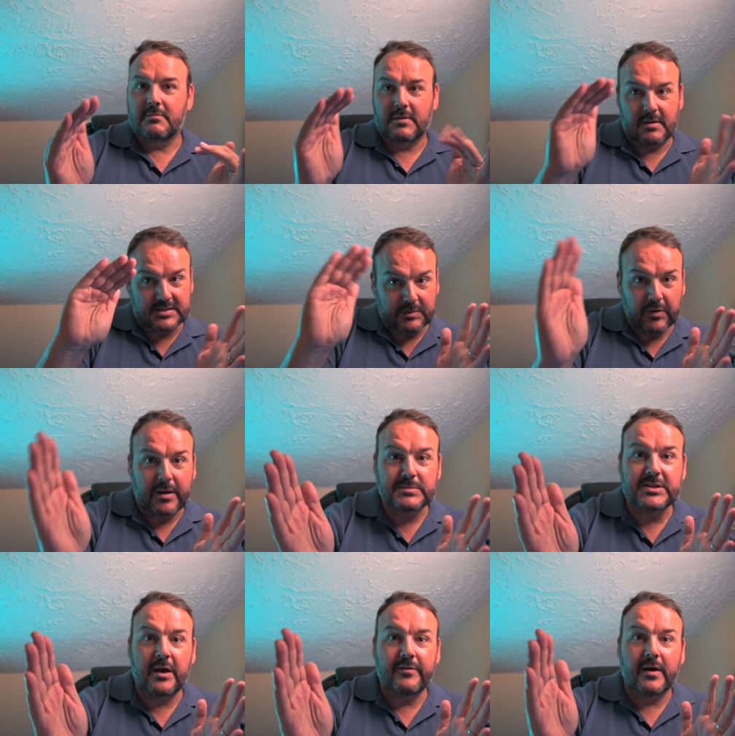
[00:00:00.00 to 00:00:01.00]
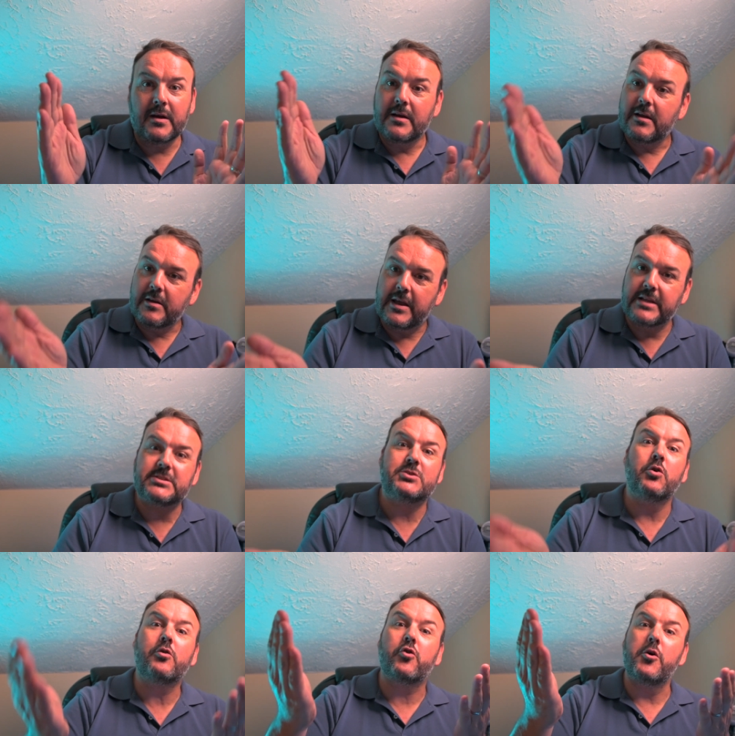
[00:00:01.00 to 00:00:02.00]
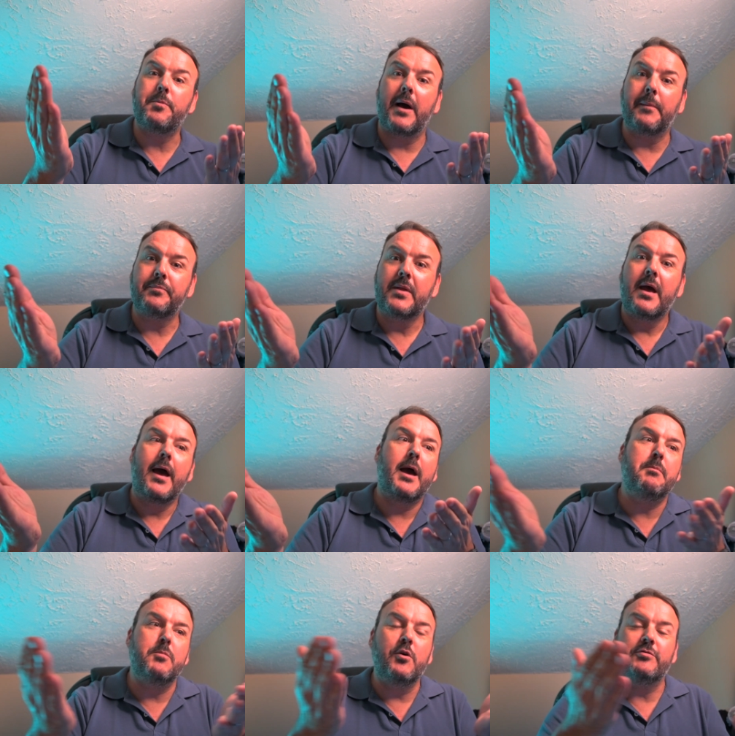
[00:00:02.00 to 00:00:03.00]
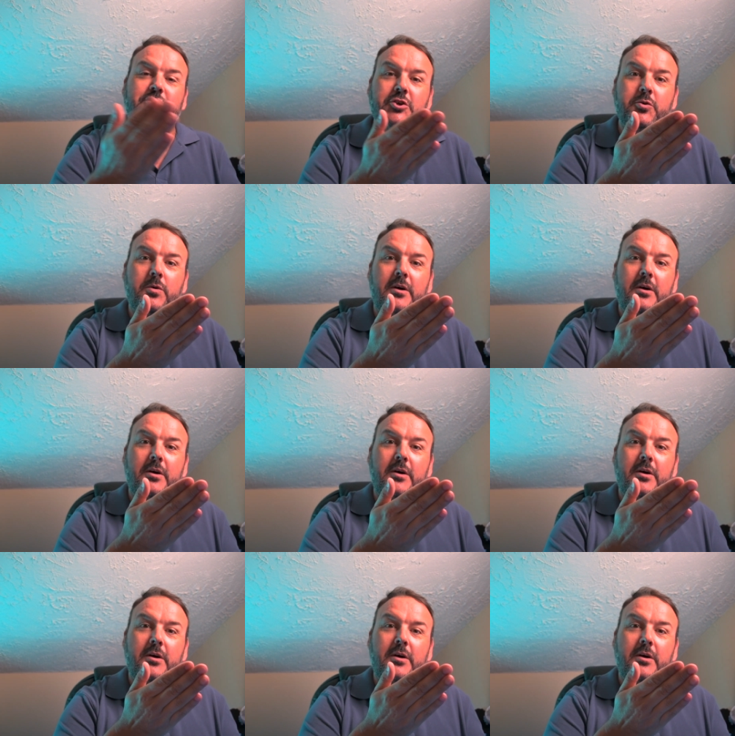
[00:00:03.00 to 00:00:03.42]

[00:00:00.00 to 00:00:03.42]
someone comes over, gets your group up and moves you